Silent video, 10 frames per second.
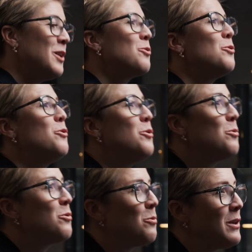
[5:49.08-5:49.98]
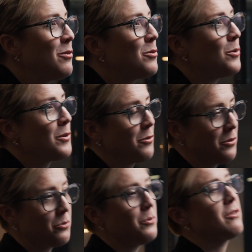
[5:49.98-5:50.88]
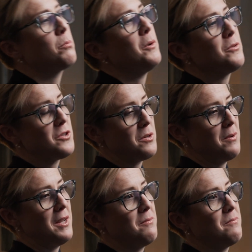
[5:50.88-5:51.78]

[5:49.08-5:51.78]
to use resources responsibly,